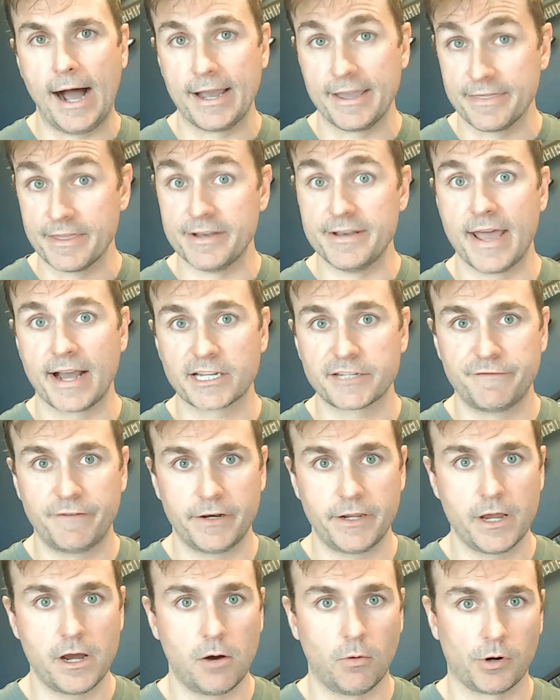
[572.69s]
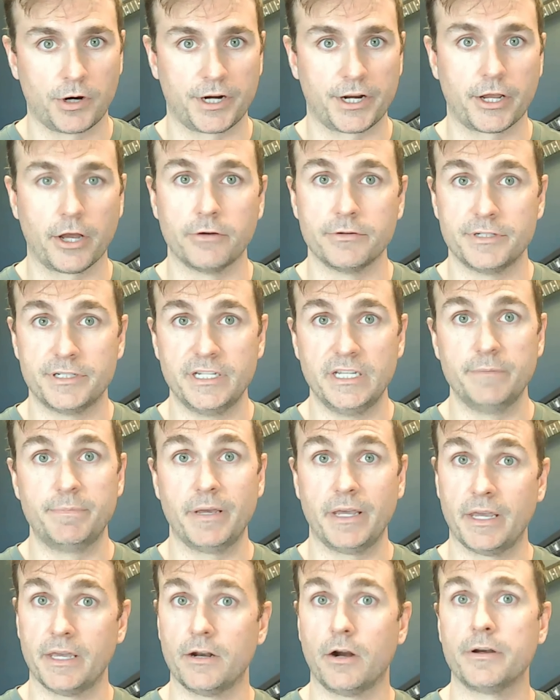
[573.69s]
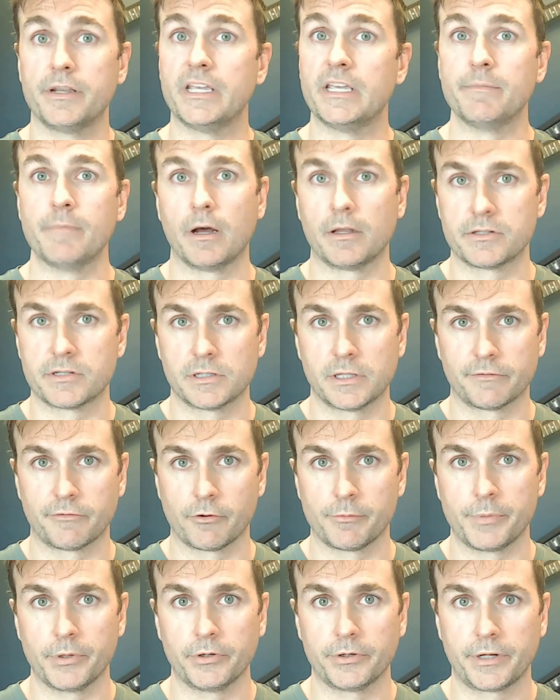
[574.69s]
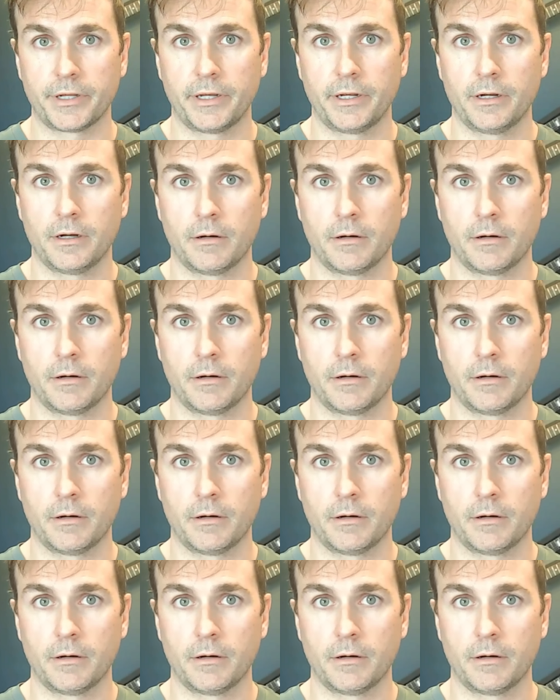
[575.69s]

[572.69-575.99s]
In the next video, we're going to go deep in on email deliverability.